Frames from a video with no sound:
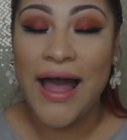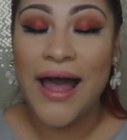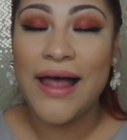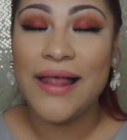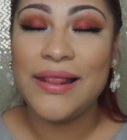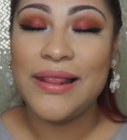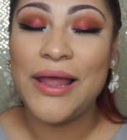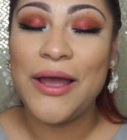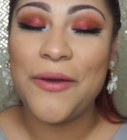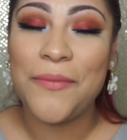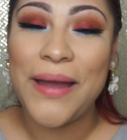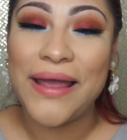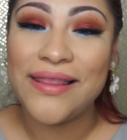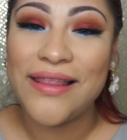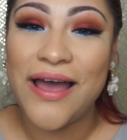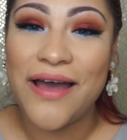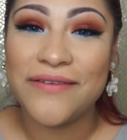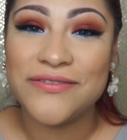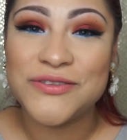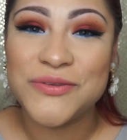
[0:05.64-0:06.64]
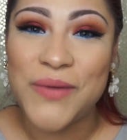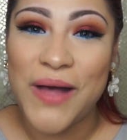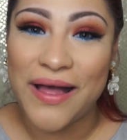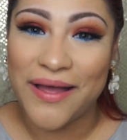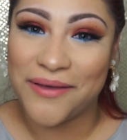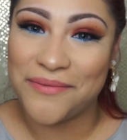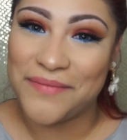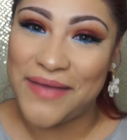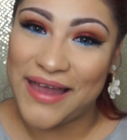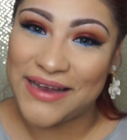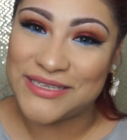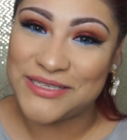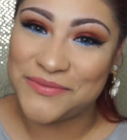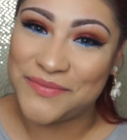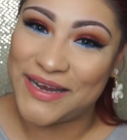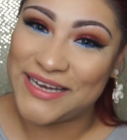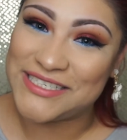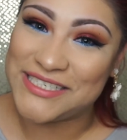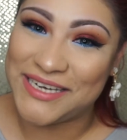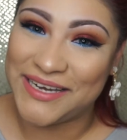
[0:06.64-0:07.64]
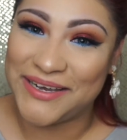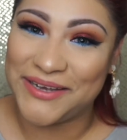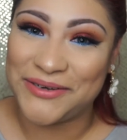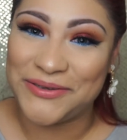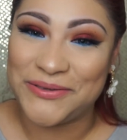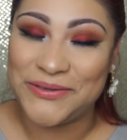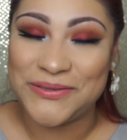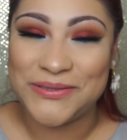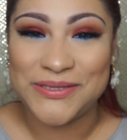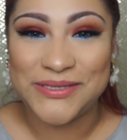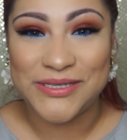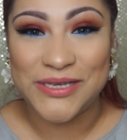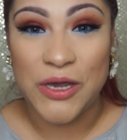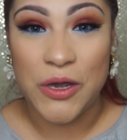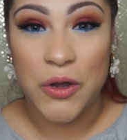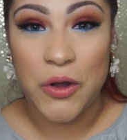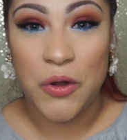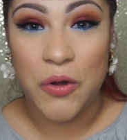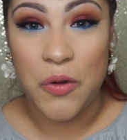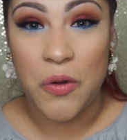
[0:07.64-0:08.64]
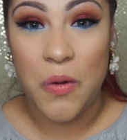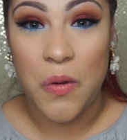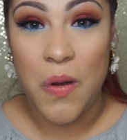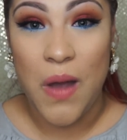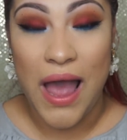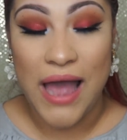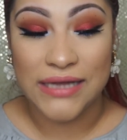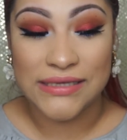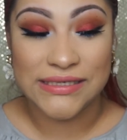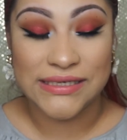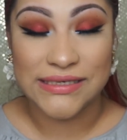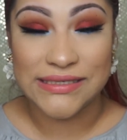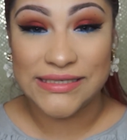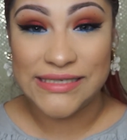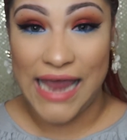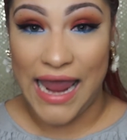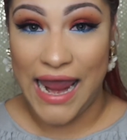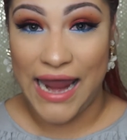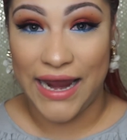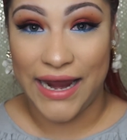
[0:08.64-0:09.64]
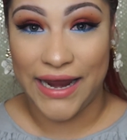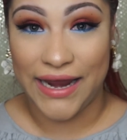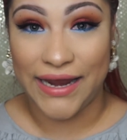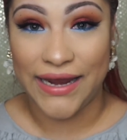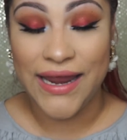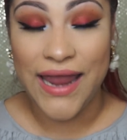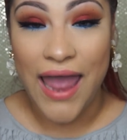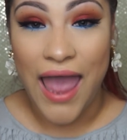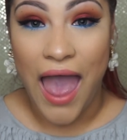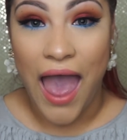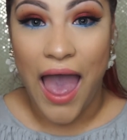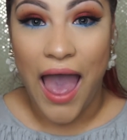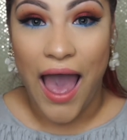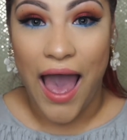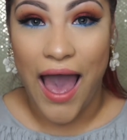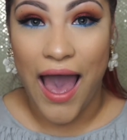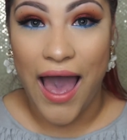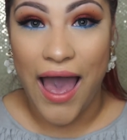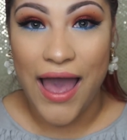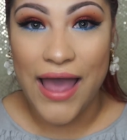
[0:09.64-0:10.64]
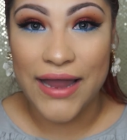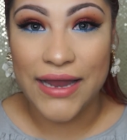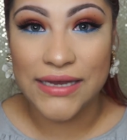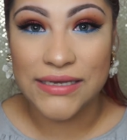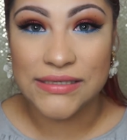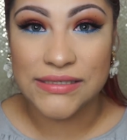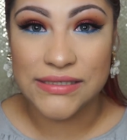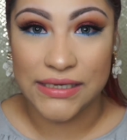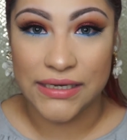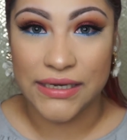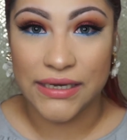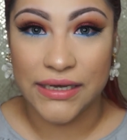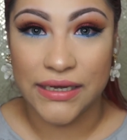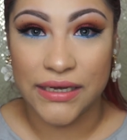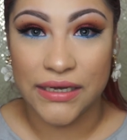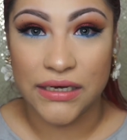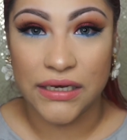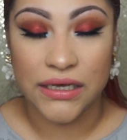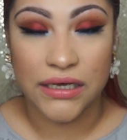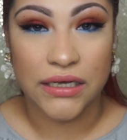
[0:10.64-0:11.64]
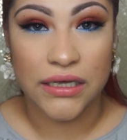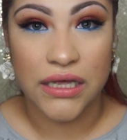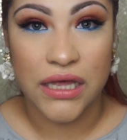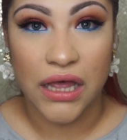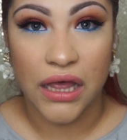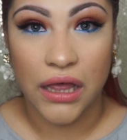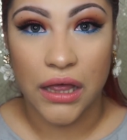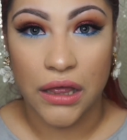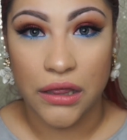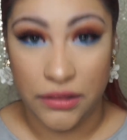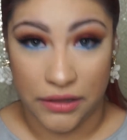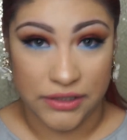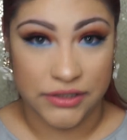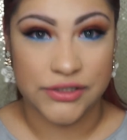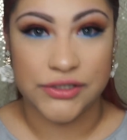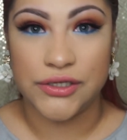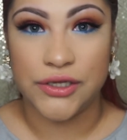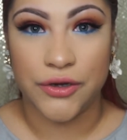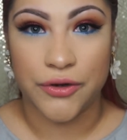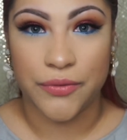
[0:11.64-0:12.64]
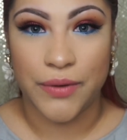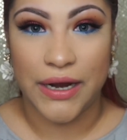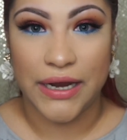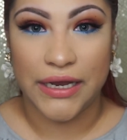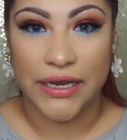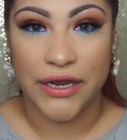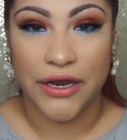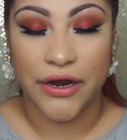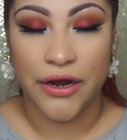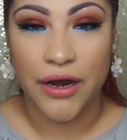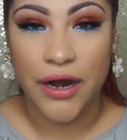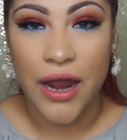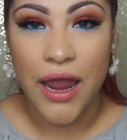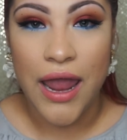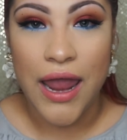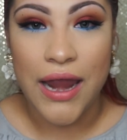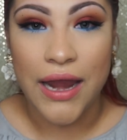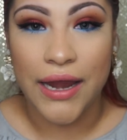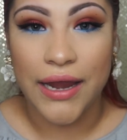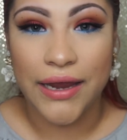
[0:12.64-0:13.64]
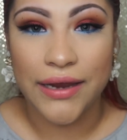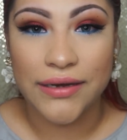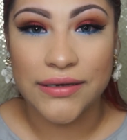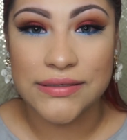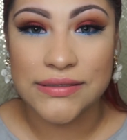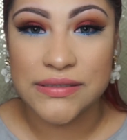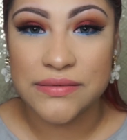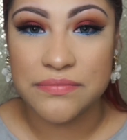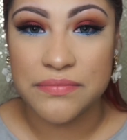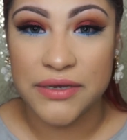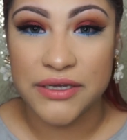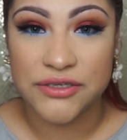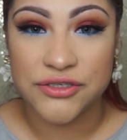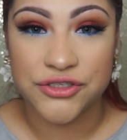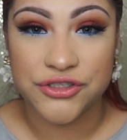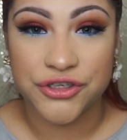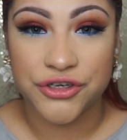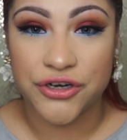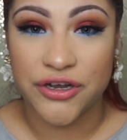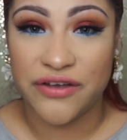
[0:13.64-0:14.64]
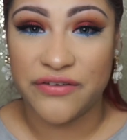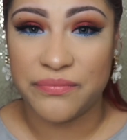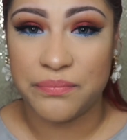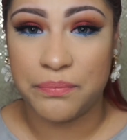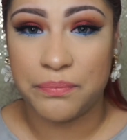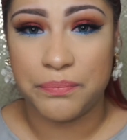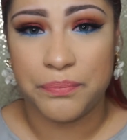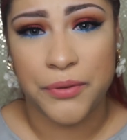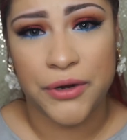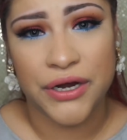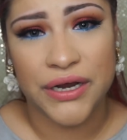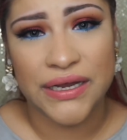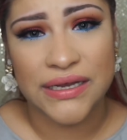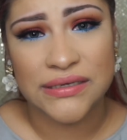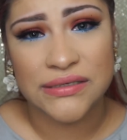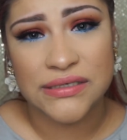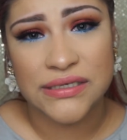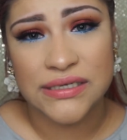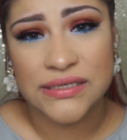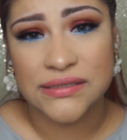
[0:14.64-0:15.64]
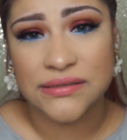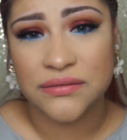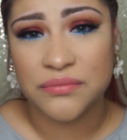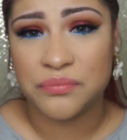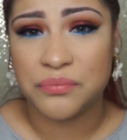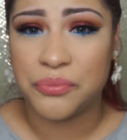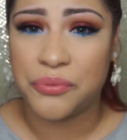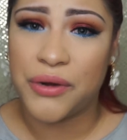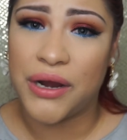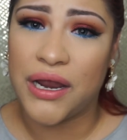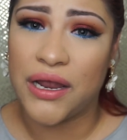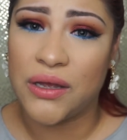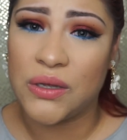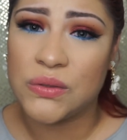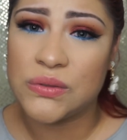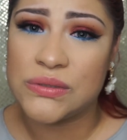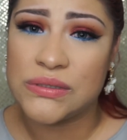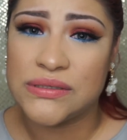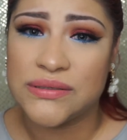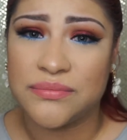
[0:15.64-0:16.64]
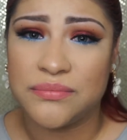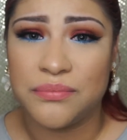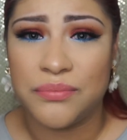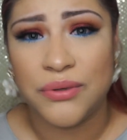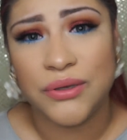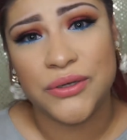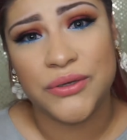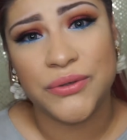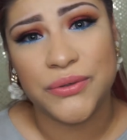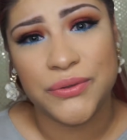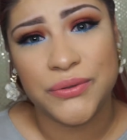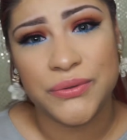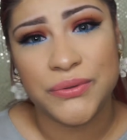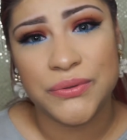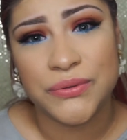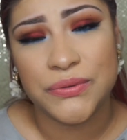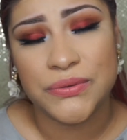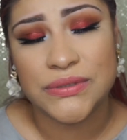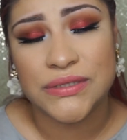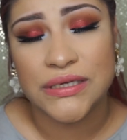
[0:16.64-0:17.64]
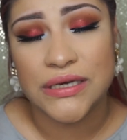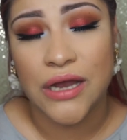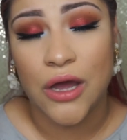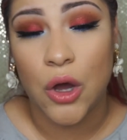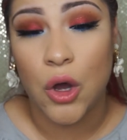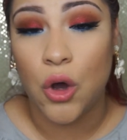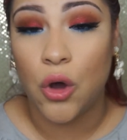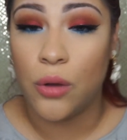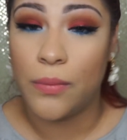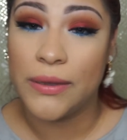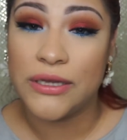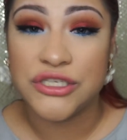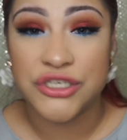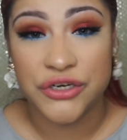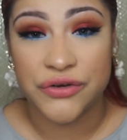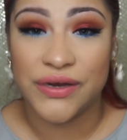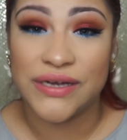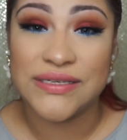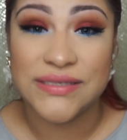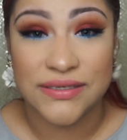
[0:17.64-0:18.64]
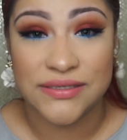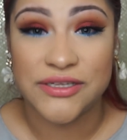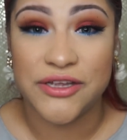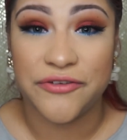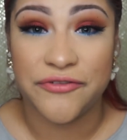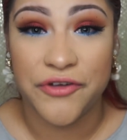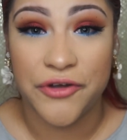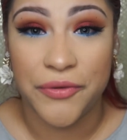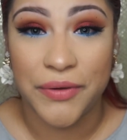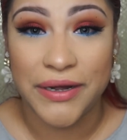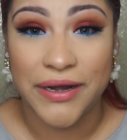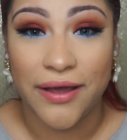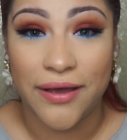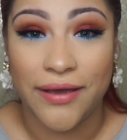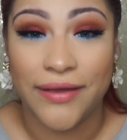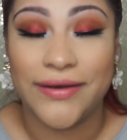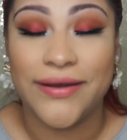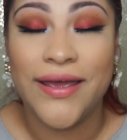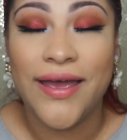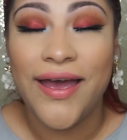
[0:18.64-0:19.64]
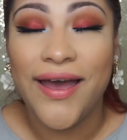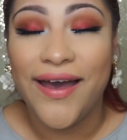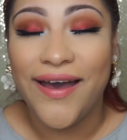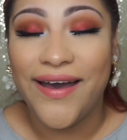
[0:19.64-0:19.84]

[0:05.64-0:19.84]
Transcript: Hello my loves, welcome back to my channel. So today I did this look right here. It is a mixture of burgundies and browns and blues and a whole bunch of crazy stuff going on.